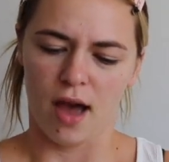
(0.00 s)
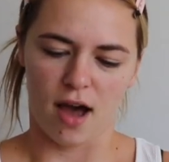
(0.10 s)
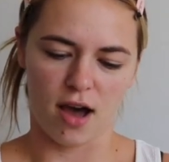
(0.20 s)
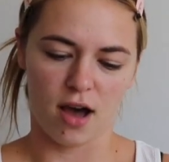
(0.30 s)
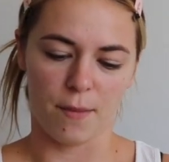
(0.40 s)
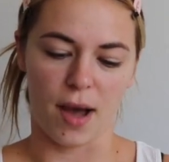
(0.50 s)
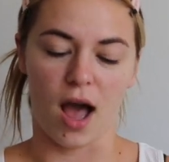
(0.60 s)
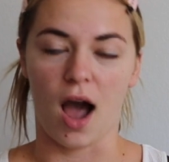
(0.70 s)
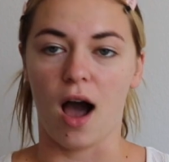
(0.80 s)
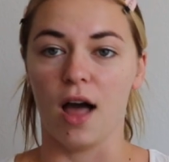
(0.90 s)
Um,
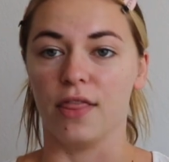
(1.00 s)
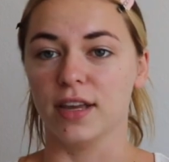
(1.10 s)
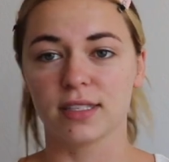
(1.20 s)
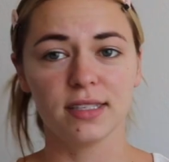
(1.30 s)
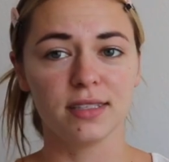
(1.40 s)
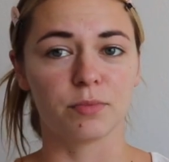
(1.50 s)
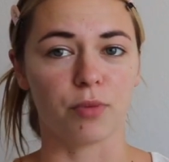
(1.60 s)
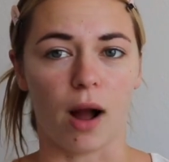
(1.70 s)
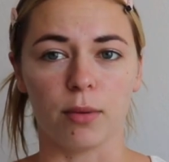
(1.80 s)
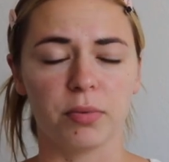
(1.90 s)
this is
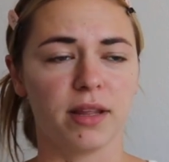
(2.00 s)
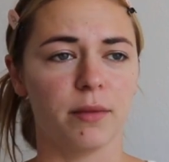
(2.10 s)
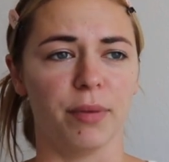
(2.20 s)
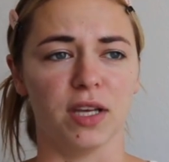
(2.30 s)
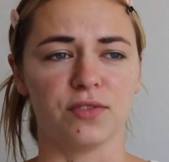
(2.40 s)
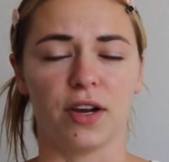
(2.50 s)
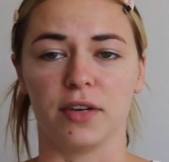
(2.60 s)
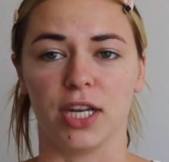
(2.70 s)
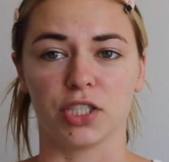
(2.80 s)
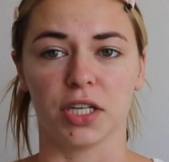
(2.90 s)
probably the best
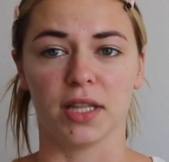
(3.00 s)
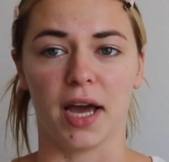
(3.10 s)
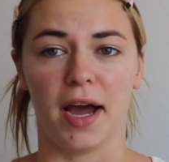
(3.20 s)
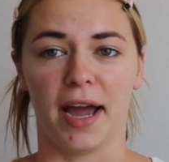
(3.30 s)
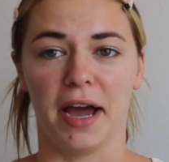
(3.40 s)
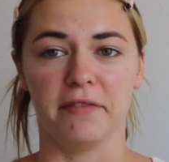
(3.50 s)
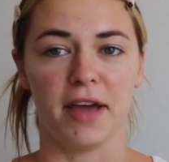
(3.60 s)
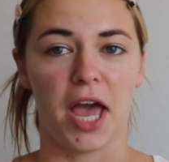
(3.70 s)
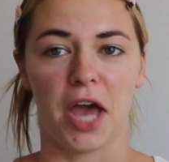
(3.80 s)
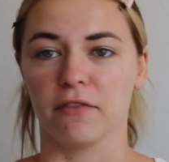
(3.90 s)
foundation that I have
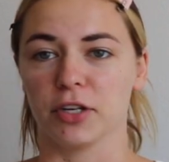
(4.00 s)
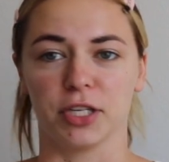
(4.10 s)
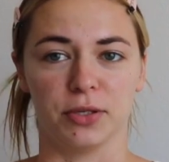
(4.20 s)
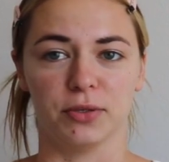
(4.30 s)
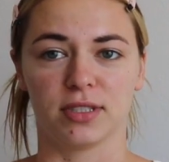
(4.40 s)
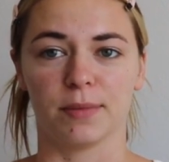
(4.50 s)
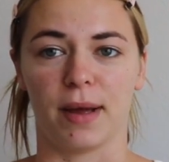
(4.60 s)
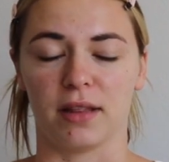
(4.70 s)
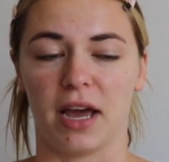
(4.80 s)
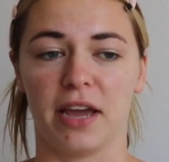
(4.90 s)
ever used in
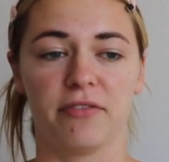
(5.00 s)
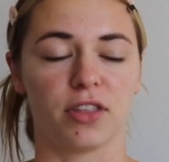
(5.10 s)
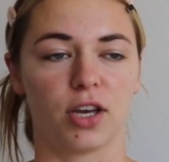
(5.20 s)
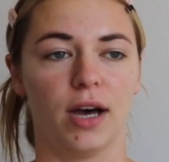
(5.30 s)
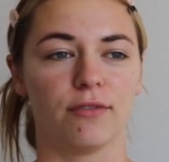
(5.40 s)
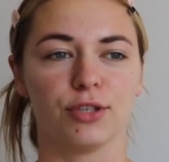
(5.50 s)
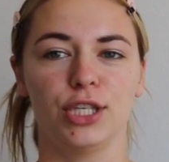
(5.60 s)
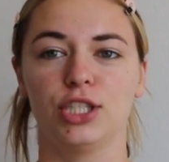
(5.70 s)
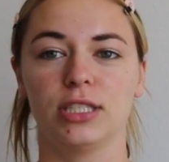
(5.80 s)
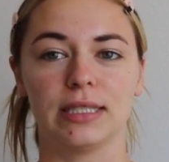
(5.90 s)
my life. The
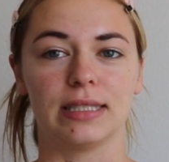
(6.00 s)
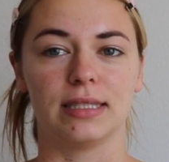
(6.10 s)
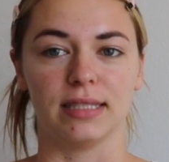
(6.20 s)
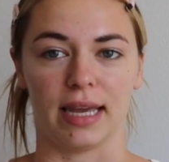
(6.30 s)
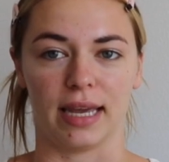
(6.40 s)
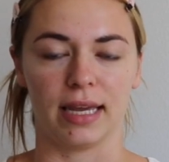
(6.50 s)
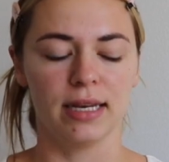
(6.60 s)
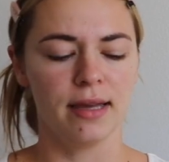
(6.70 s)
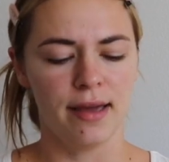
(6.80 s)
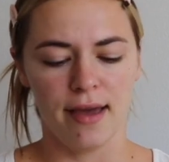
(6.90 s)
coverage is
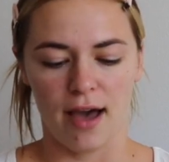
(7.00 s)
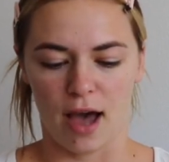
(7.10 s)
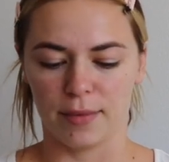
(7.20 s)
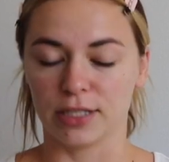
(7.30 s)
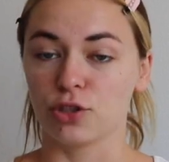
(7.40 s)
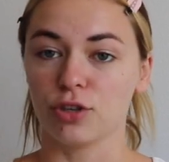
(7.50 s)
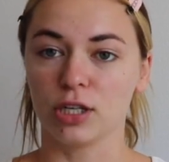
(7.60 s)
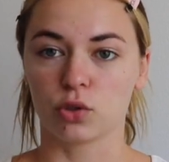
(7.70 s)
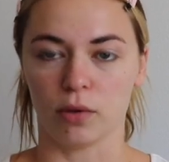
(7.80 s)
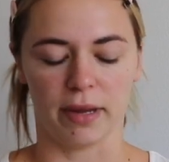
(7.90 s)
insane. Um, and it's
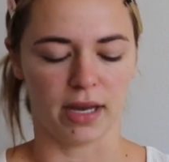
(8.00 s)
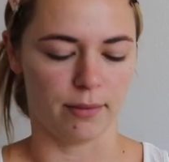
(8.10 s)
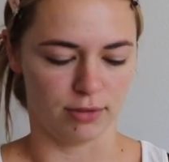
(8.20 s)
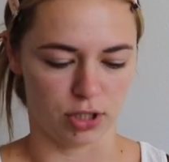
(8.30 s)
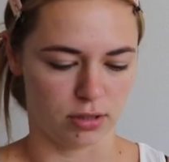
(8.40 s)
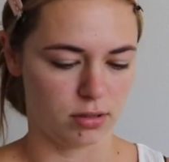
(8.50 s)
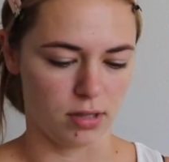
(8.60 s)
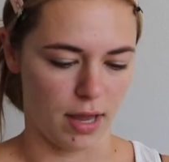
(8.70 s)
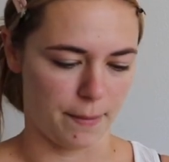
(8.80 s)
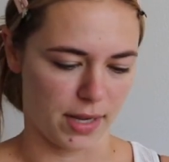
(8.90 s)
drugstore makeup, which is
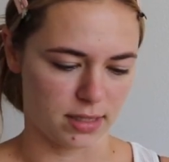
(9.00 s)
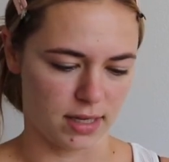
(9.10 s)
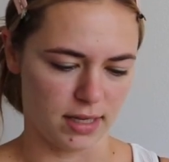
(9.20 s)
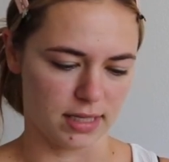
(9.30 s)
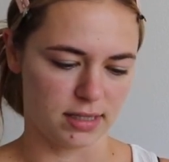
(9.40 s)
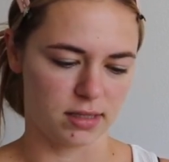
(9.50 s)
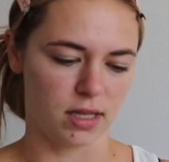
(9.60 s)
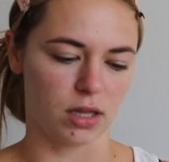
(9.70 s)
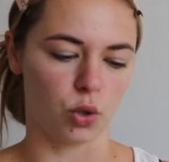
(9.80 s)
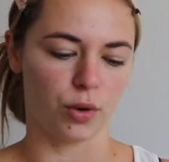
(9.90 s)
amazing. It's
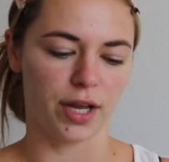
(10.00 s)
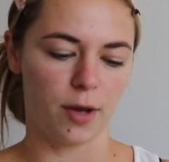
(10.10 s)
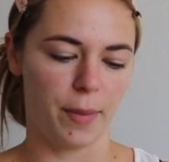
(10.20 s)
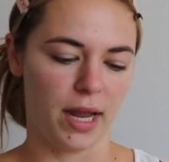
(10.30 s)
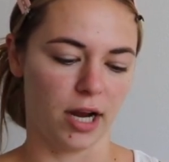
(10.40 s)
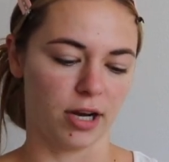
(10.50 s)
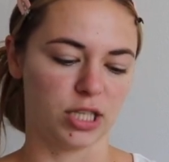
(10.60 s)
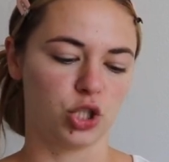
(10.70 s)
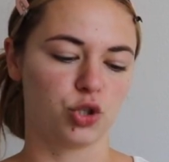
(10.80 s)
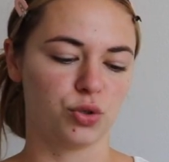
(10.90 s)
the L'Oreal
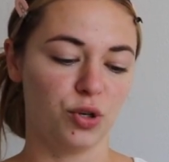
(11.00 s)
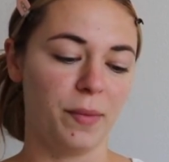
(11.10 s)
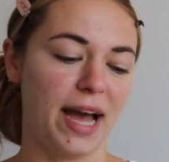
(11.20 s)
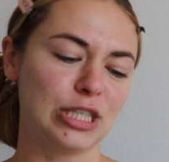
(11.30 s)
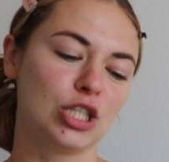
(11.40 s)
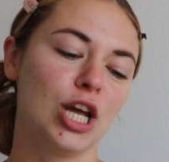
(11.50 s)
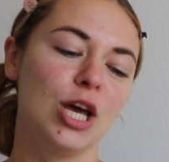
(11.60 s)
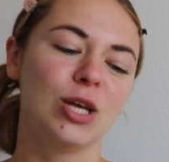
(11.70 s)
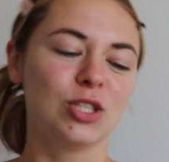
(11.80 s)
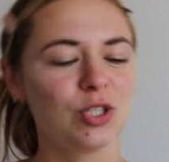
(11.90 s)
Paris True Match
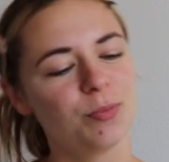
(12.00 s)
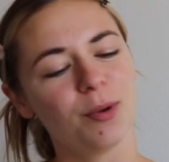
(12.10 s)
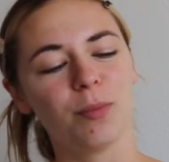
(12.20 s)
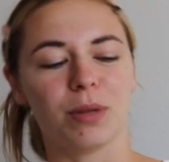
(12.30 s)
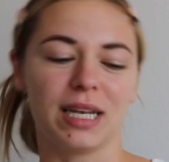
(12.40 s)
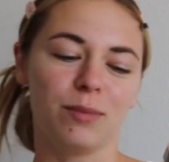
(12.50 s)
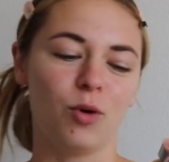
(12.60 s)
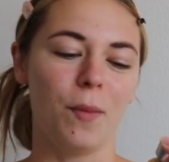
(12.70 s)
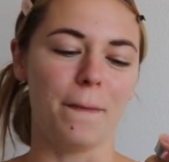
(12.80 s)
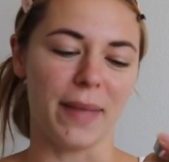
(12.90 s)
Super
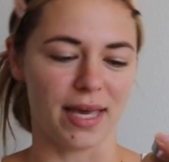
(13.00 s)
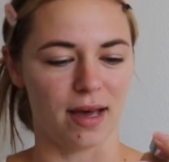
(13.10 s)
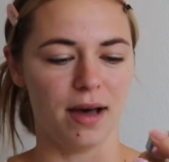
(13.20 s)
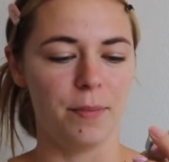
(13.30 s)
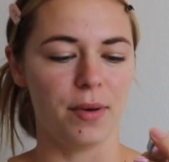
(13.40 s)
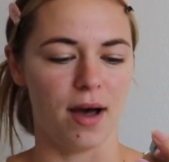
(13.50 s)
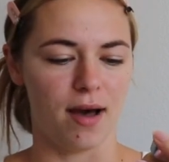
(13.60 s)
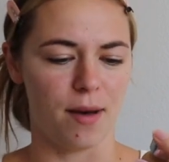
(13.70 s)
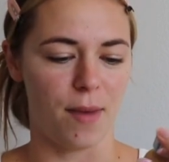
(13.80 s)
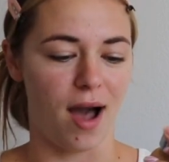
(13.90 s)
Blendable Makeup.
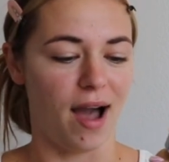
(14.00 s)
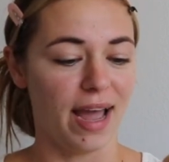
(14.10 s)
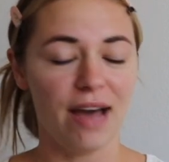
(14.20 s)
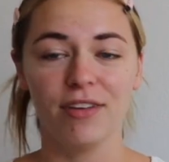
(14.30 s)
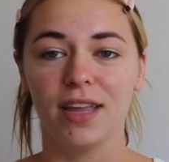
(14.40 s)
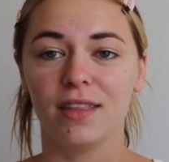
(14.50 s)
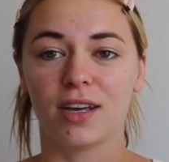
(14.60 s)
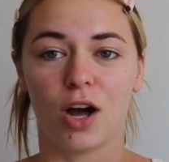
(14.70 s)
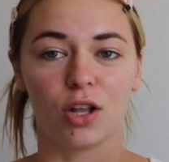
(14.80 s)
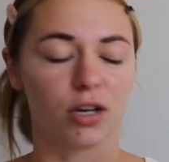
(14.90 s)
Um, I have it in the
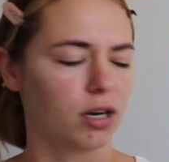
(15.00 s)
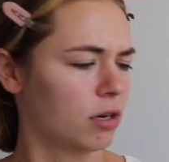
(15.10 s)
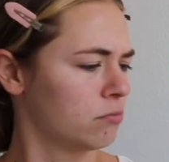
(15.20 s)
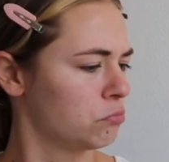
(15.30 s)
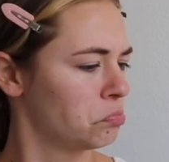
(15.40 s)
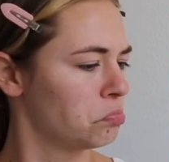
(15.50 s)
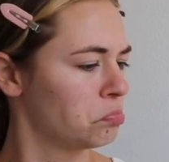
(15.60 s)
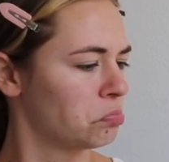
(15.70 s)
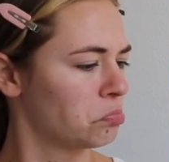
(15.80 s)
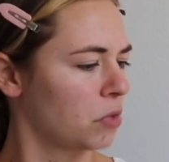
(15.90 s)
color
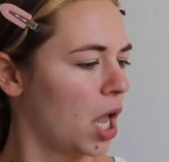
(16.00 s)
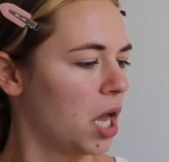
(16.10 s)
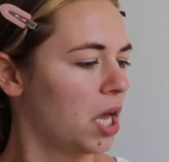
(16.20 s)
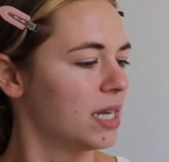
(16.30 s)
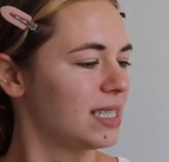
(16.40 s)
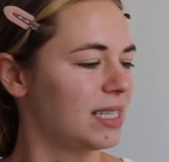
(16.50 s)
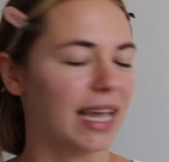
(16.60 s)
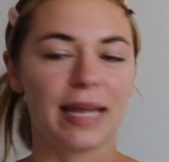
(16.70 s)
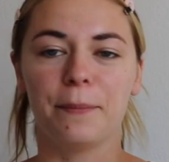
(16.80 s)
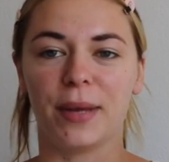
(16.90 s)

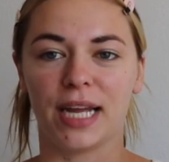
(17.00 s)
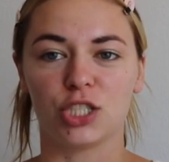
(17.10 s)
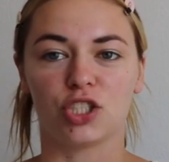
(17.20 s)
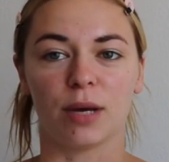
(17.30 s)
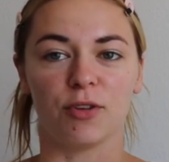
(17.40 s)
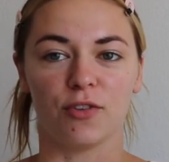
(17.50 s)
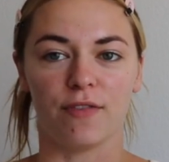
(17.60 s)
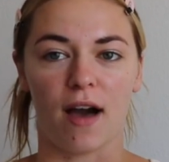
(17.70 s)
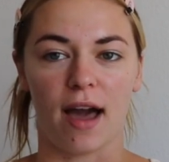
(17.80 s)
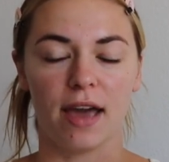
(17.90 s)
Sand Beige W
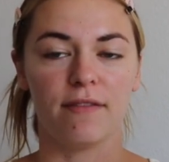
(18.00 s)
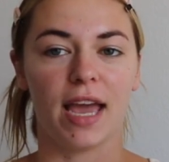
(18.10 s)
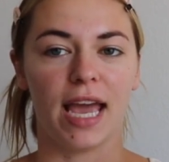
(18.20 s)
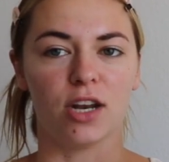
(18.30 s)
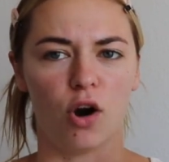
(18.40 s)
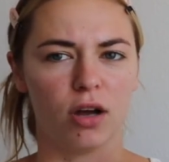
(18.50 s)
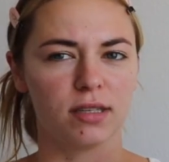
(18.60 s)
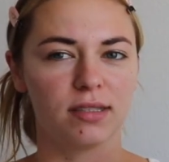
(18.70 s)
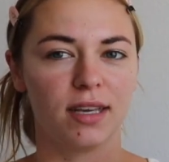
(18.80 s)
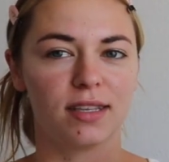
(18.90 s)
five, and
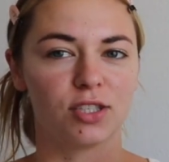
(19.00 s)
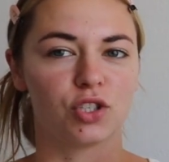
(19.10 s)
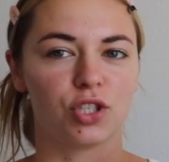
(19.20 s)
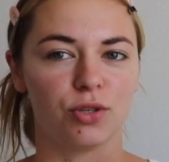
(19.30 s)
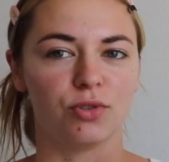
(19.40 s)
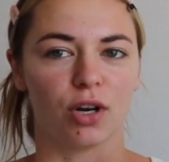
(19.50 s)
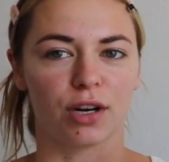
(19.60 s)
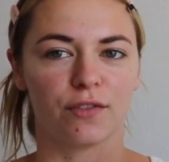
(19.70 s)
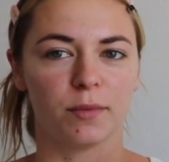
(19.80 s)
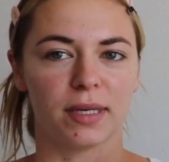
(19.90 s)
honestly, this is too
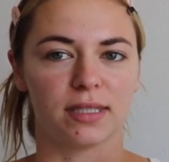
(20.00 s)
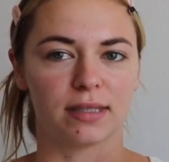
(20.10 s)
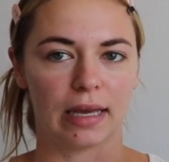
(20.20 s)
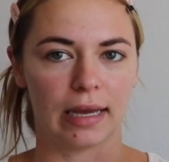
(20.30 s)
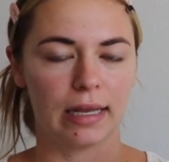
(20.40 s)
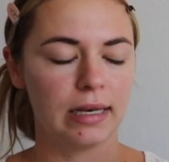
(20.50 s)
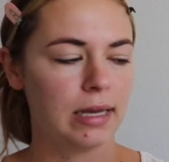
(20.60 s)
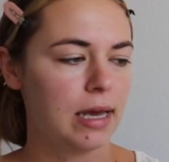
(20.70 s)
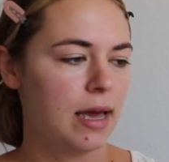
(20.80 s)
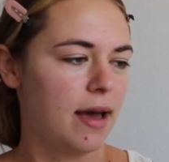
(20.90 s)
dark for my skin.